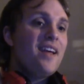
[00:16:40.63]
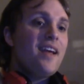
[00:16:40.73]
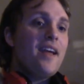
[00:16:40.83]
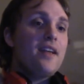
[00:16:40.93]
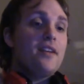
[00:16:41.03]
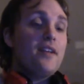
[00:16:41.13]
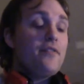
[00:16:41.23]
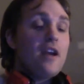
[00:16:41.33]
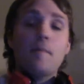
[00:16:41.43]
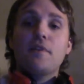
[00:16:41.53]
And
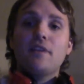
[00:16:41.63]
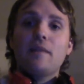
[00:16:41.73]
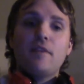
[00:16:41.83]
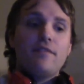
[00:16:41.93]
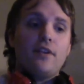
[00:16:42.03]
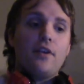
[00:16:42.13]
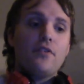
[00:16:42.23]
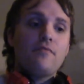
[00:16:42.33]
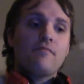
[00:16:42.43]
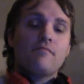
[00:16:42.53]
if you happen to like my
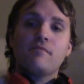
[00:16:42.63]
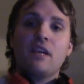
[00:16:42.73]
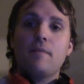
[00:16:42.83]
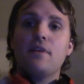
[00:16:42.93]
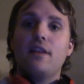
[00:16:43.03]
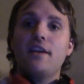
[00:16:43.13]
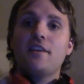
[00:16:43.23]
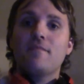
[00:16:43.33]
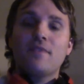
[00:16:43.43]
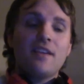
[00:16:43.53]
video, give me a
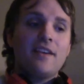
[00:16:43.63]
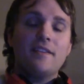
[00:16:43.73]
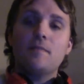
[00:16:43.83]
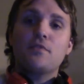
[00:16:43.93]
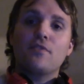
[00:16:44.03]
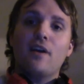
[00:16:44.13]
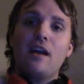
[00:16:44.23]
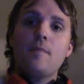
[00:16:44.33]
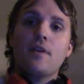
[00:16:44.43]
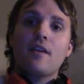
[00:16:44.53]
like, hit
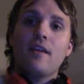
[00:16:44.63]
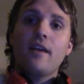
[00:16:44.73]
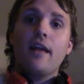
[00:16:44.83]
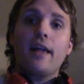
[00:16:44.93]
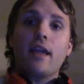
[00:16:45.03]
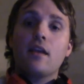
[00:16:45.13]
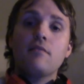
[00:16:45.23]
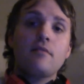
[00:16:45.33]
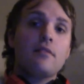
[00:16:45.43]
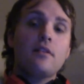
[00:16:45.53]
subscribe.
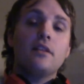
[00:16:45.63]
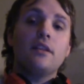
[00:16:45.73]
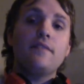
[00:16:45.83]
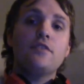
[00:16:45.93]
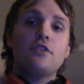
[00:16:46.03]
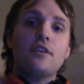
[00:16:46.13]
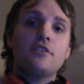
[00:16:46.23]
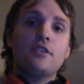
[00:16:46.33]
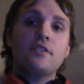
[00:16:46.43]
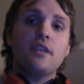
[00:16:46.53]
Again, leave
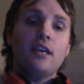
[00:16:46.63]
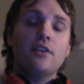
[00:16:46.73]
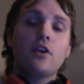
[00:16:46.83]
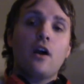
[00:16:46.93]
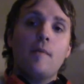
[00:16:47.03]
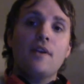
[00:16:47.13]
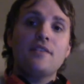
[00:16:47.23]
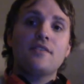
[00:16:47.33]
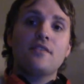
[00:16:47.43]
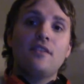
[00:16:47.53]
suggestions in the
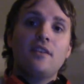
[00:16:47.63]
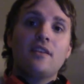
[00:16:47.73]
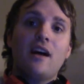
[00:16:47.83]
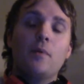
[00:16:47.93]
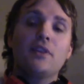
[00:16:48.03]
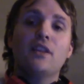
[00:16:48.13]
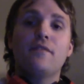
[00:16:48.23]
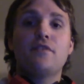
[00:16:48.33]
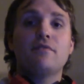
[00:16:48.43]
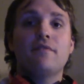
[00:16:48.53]
comments. I would
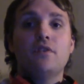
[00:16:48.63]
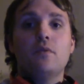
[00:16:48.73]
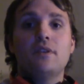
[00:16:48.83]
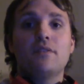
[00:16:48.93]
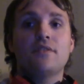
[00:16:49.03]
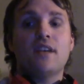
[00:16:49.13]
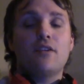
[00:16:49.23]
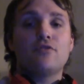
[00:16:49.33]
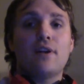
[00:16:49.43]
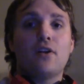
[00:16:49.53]
love to review another
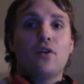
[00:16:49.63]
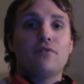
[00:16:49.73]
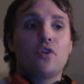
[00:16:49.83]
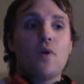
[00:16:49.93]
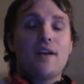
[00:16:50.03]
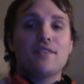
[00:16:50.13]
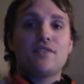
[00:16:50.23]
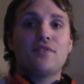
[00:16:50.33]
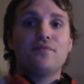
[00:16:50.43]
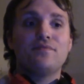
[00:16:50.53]
soundtrack on
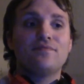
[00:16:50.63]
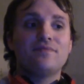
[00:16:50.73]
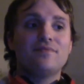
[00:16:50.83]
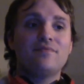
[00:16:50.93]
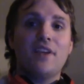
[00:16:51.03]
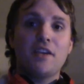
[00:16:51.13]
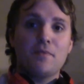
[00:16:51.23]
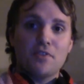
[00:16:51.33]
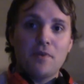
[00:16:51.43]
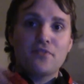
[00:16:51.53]
request. Thank
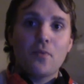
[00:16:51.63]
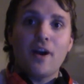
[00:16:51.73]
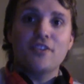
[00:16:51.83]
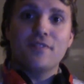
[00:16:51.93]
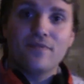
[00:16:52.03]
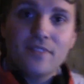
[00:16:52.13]
you so much for watching.